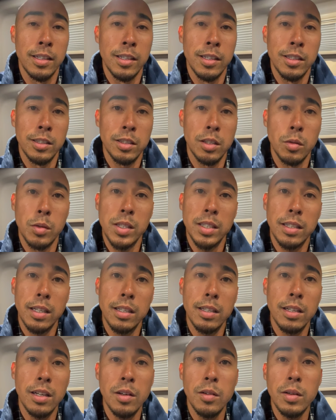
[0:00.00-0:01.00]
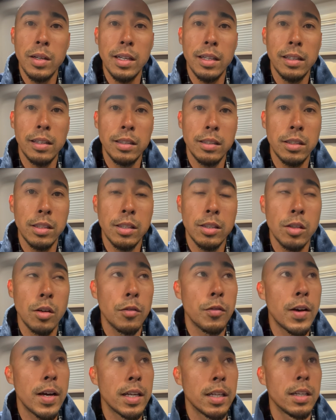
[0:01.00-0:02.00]
So we said, you know what, let's just go
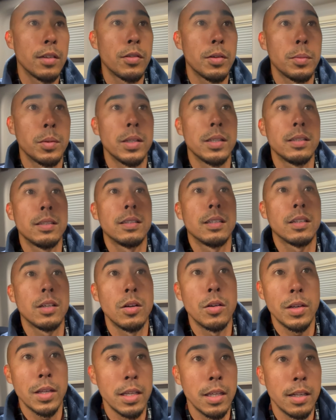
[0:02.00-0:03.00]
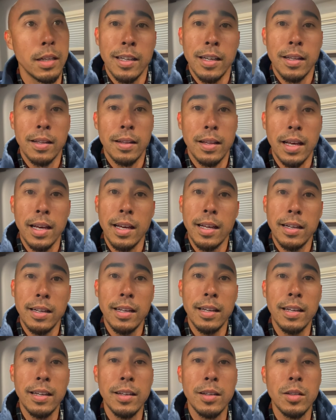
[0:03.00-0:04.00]
find a different place to go eat. Then
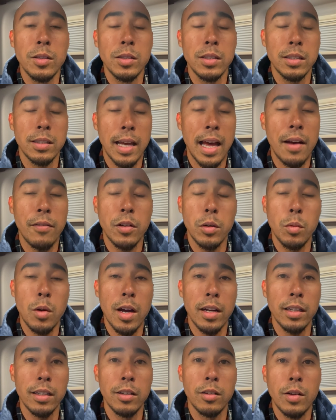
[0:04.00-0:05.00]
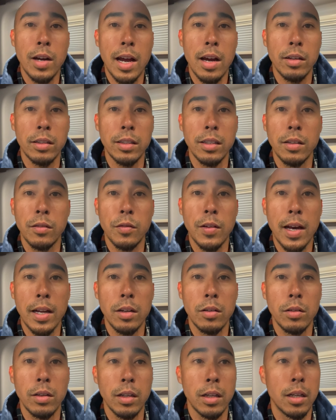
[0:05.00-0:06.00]
after walking around, couldn't find
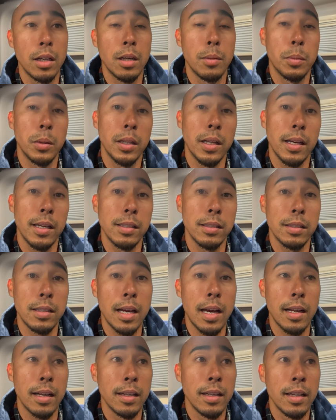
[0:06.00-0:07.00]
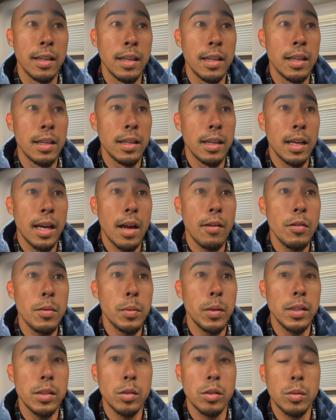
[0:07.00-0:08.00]
a place that every
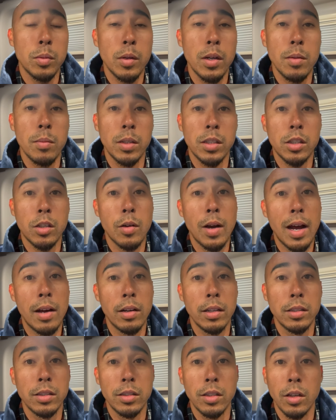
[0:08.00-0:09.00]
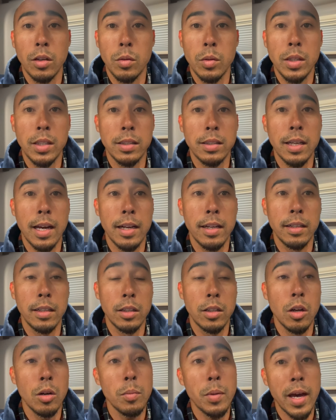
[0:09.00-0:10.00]
place was pretty much crowded. So we decided to
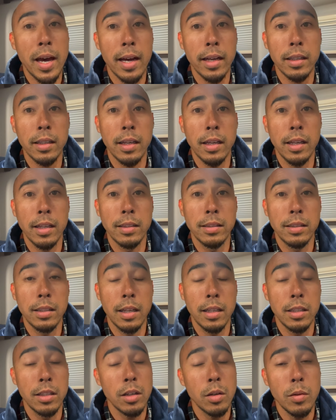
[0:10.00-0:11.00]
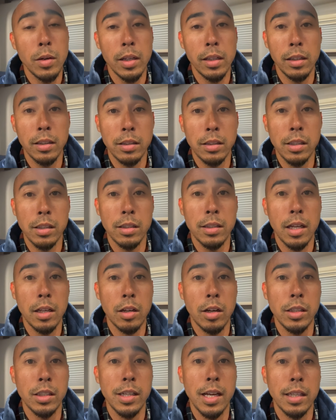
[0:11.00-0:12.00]
go back and said, you know what, let's just take
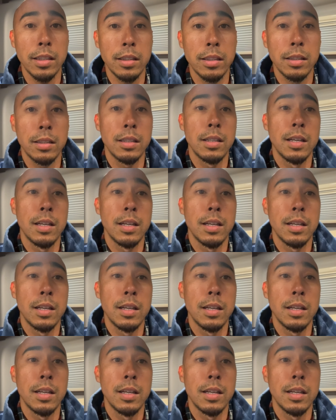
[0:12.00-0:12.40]
our chances